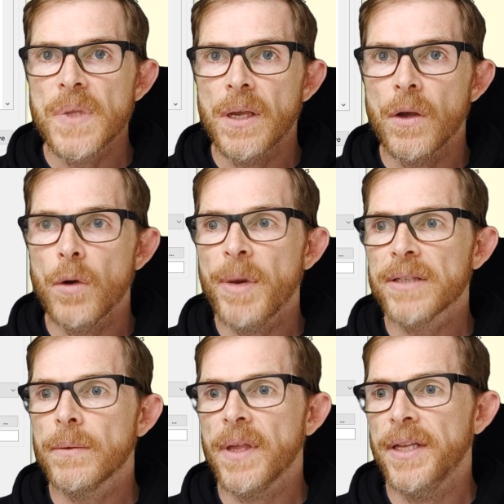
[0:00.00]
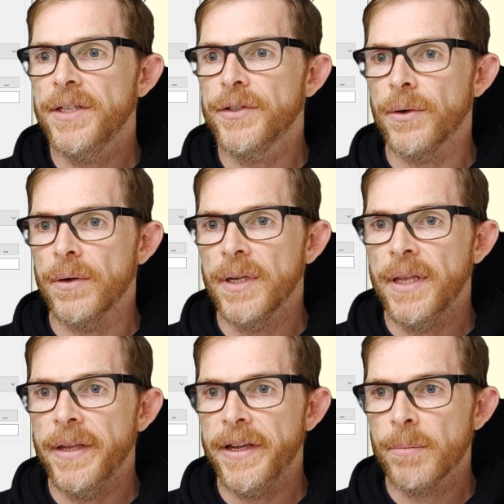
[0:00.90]
go back to the editor.
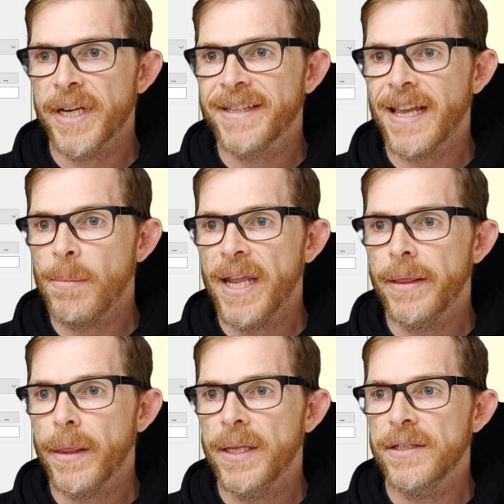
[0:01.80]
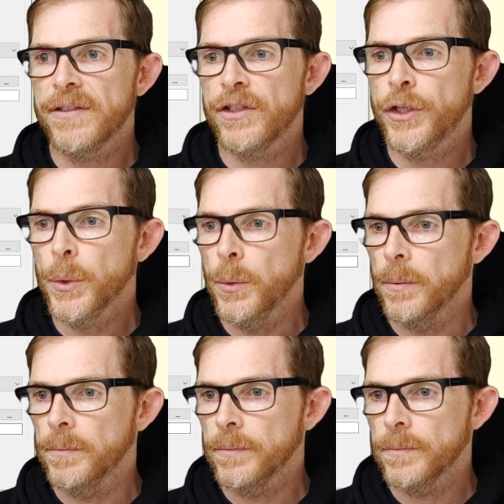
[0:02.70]
Here my tab length is 2.
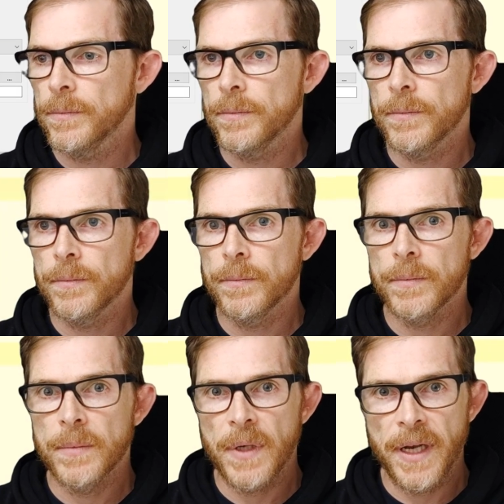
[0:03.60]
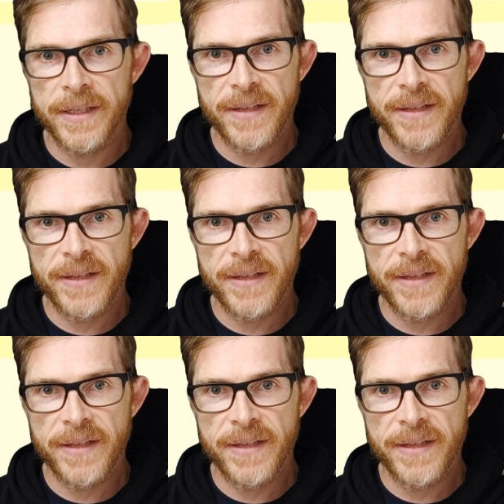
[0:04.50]
Let's